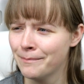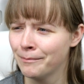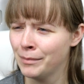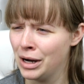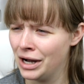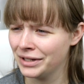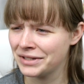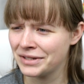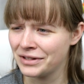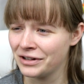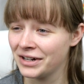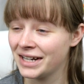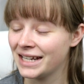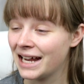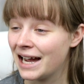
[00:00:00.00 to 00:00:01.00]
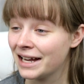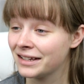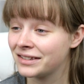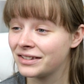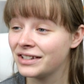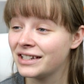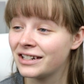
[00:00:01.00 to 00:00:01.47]
monster in
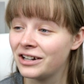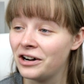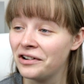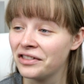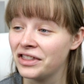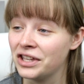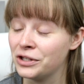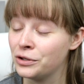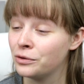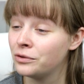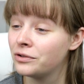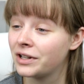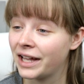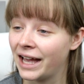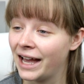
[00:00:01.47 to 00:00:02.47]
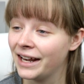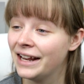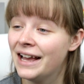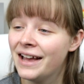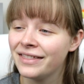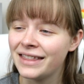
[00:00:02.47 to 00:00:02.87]
Iceland called the Yule Cat